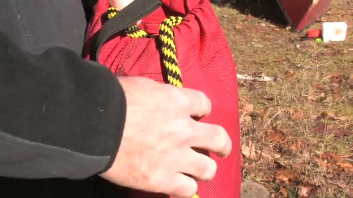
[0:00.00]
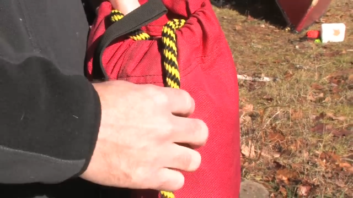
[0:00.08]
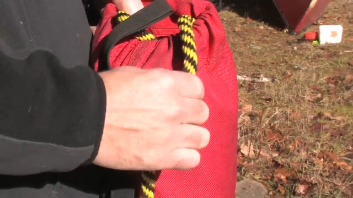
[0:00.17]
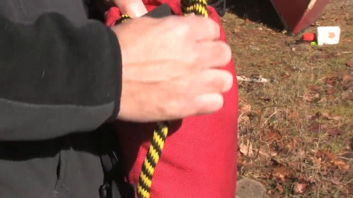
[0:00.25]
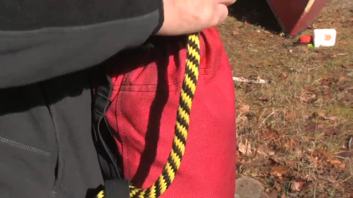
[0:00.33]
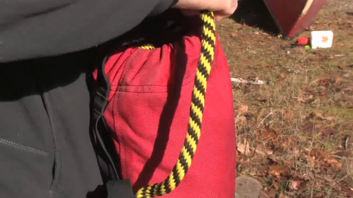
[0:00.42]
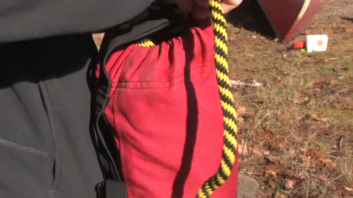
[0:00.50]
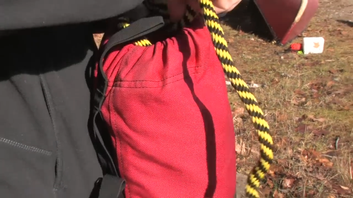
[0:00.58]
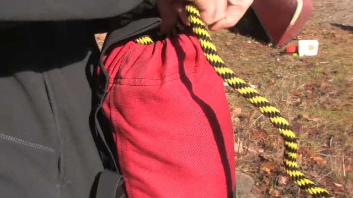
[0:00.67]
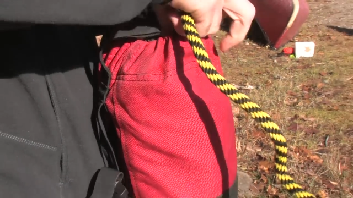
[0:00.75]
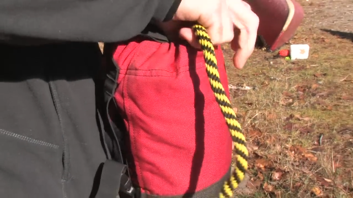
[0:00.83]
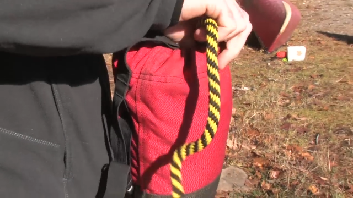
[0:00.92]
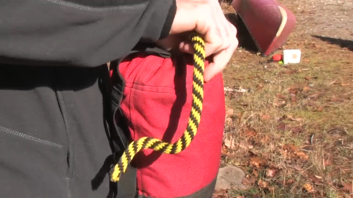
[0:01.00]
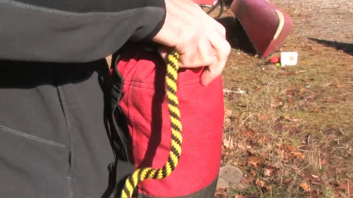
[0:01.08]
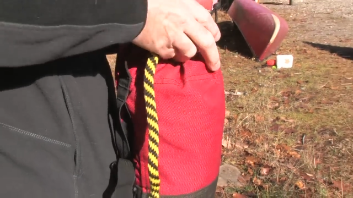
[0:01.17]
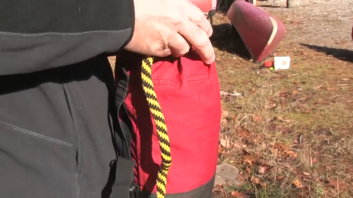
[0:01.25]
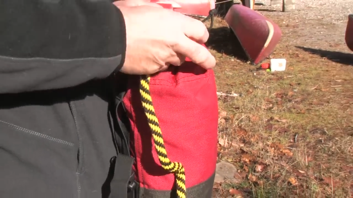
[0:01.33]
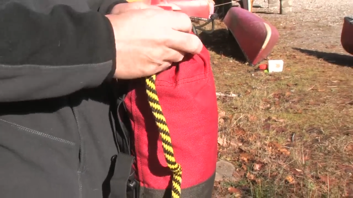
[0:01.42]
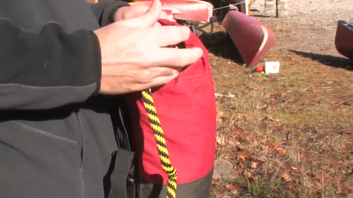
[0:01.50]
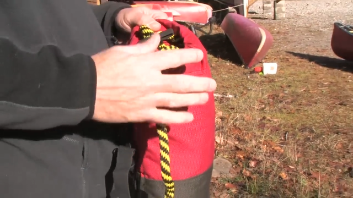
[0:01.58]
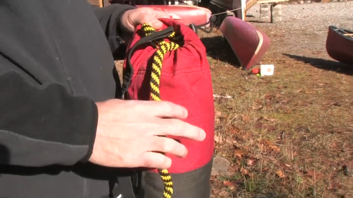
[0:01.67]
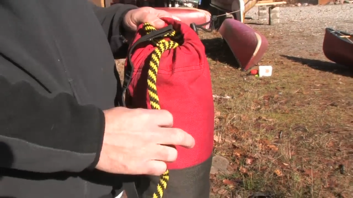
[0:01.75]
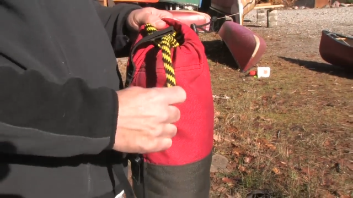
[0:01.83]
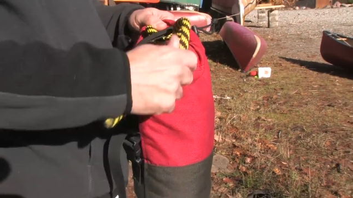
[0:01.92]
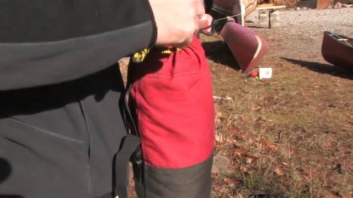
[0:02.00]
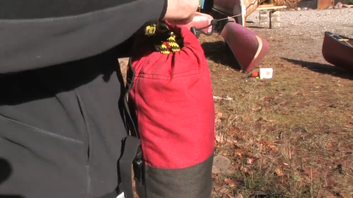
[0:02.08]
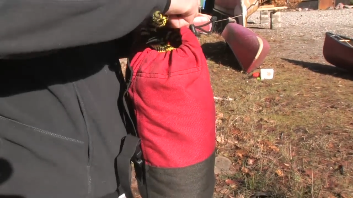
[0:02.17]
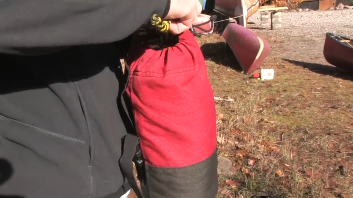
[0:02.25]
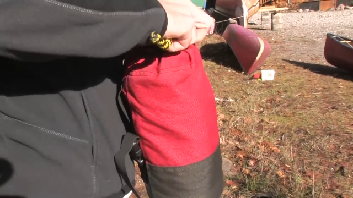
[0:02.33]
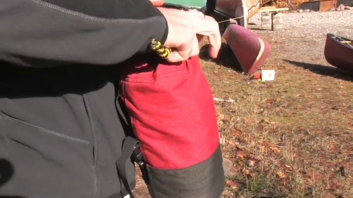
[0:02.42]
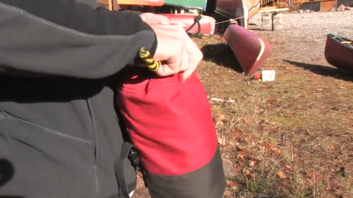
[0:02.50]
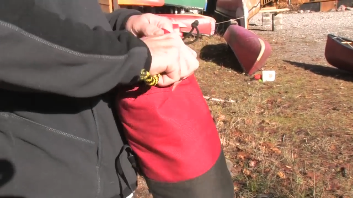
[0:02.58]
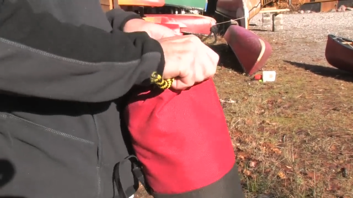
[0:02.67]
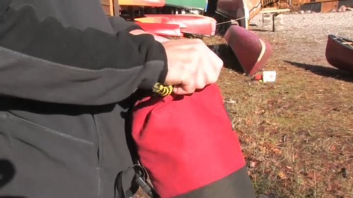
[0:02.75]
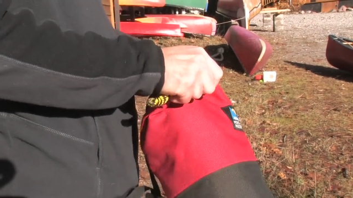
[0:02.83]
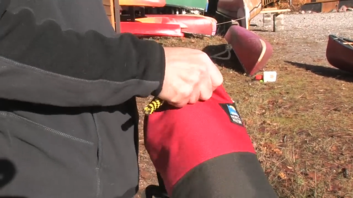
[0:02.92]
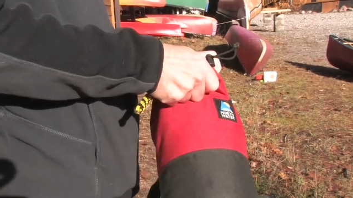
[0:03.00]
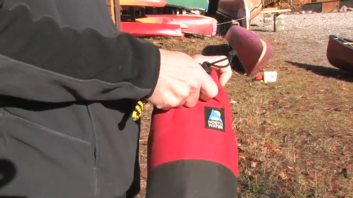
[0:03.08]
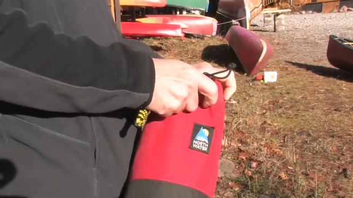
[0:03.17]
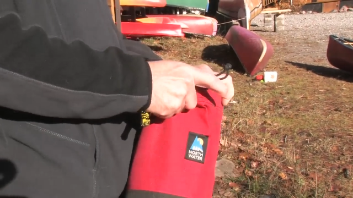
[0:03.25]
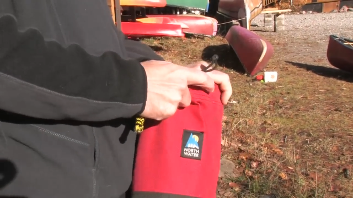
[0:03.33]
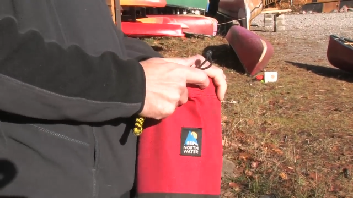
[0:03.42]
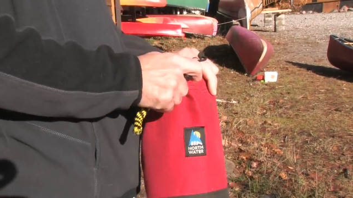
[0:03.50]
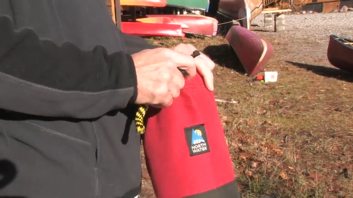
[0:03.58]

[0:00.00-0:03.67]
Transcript: (no speaker visible)